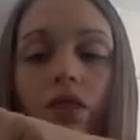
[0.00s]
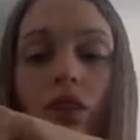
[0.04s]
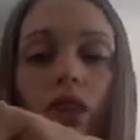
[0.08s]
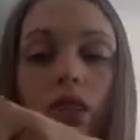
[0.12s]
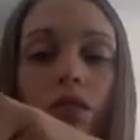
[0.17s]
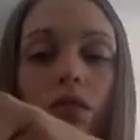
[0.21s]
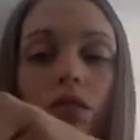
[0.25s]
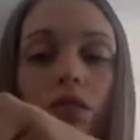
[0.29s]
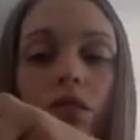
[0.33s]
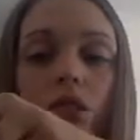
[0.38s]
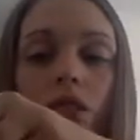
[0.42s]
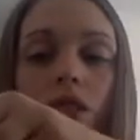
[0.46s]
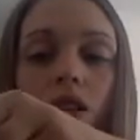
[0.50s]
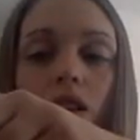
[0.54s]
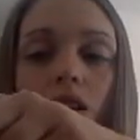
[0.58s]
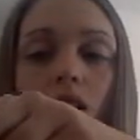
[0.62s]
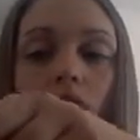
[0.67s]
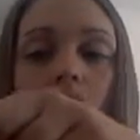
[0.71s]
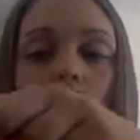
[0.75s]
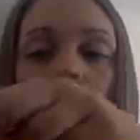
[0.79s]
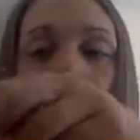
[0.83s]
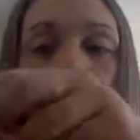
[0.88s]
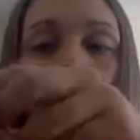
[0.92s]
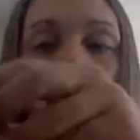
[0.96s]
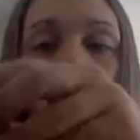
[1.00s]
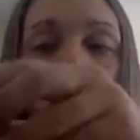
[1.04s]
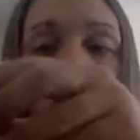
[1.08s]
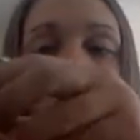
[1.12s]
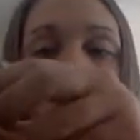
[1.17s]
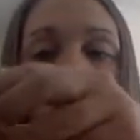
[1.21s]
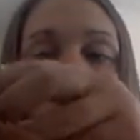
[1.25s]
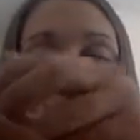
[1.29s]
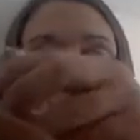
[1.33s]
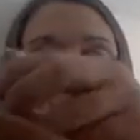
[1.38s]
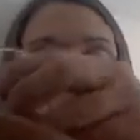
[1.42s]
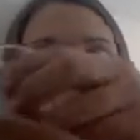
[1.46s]
you.
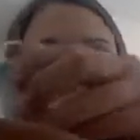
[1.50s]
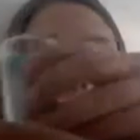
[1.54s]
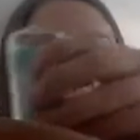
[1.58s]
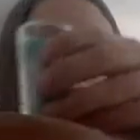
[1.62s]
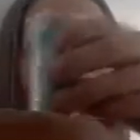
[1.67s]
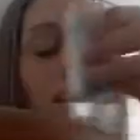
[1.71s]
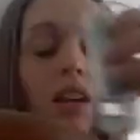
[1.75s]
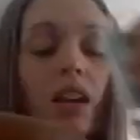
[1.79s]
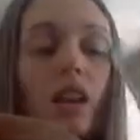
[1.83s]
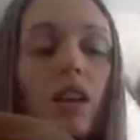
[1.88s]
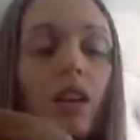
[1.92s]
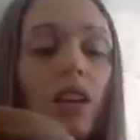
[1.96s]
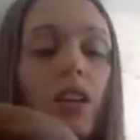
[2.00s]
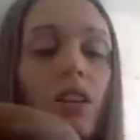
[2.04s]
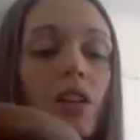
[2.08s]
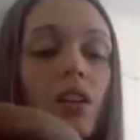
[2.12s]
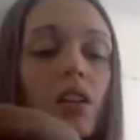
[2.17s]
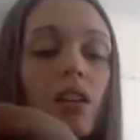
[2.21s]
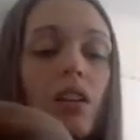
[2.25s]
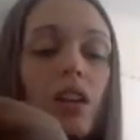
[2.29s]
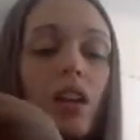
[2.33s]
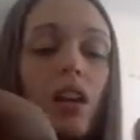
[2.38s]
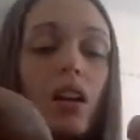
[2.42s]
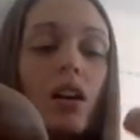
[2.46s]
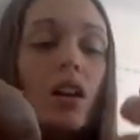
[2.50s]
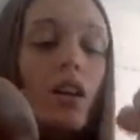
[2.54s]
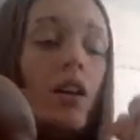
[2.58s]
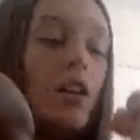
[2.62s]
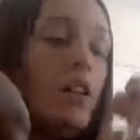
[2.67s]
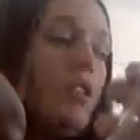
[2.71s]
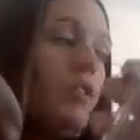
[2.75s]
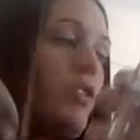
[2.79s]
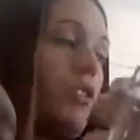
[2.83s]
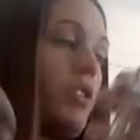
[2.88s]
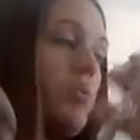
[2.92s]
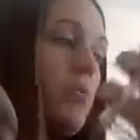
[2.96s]
Healing,
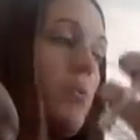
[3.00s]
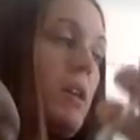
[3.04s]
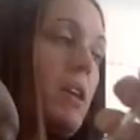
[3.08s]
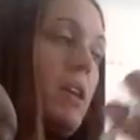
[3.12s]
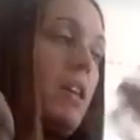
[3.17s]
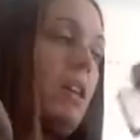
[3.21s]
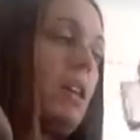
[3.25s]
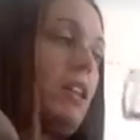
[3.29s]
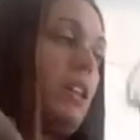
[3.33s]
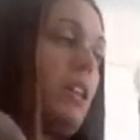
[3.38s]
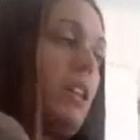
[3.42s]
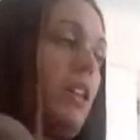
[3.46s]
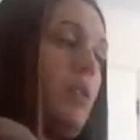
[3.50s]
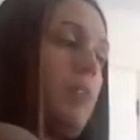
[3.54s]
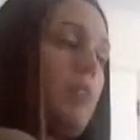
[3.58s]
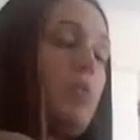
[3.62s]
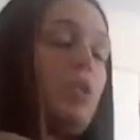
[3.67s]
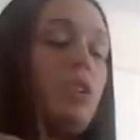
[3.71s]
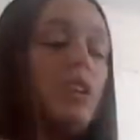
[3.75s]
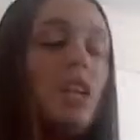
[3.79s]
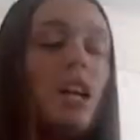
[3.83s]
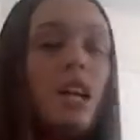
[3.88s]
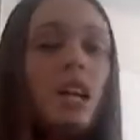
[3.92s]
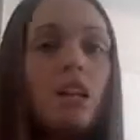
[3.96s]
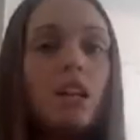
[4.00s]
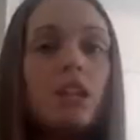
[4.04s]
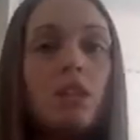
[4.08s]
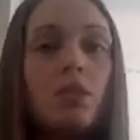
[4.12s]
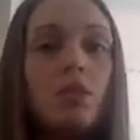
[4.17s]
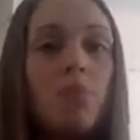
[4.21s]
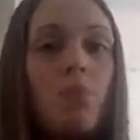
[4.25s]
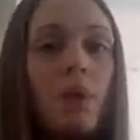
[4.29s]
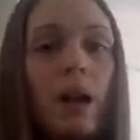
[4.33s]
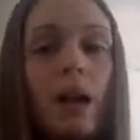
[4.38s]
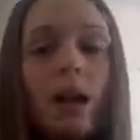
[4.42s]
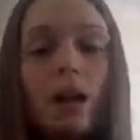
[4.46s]
if you're making a
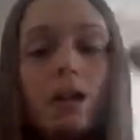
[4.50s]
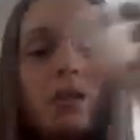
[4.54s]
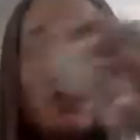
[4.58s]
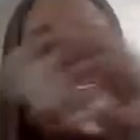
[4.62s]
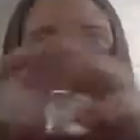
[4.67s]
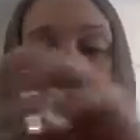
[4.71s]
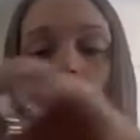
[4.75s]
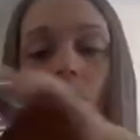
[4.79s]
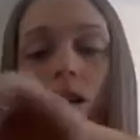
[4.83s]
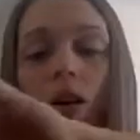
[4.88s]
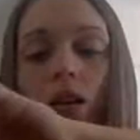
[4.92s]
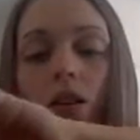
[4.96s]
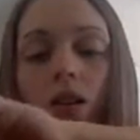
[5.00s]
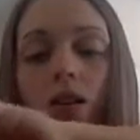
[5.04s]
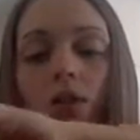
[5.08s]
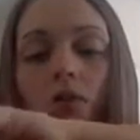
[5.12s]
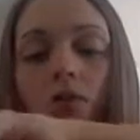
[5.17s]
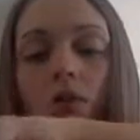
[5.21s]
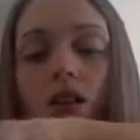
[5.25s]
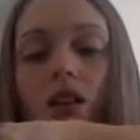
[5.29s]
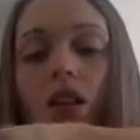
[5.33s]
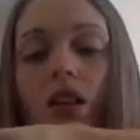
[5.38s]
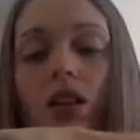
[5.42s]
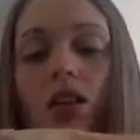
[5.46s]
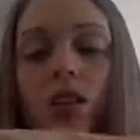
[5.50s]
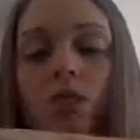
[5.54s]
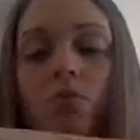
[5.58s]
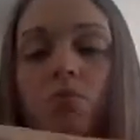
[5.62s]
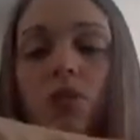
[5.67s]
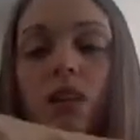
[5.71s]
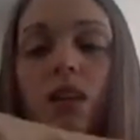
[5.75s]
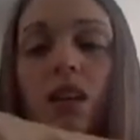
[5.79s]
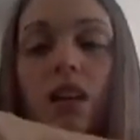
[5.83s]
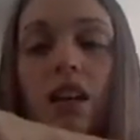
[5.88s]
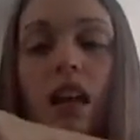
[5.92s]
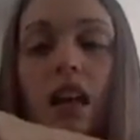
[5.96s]
protection bath salt, you want it to
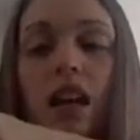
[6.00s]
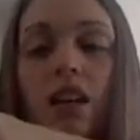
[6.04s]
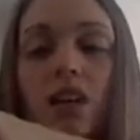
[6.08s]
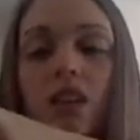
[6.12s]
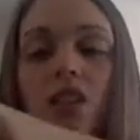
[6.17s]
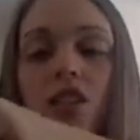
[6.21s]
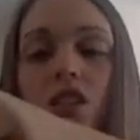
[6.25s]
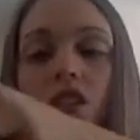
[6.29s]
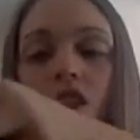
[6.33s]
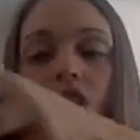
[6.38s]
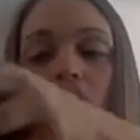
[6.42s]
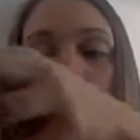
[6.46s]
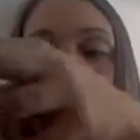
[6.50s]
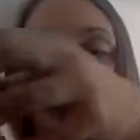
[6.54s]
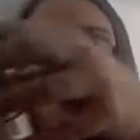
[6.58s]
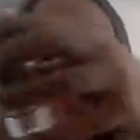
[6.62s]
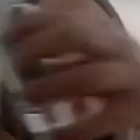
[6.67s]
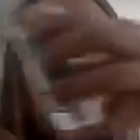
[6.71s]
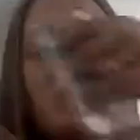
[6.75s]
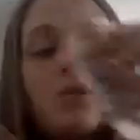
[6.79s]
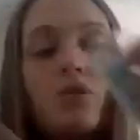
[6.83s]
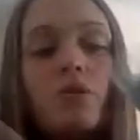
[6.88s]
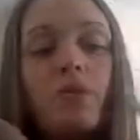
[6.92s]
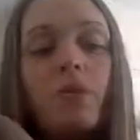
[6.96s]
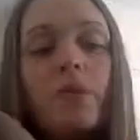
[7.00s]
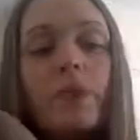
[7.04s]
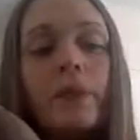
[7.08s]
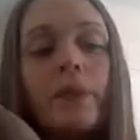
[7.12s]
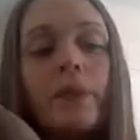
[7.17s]
protect you.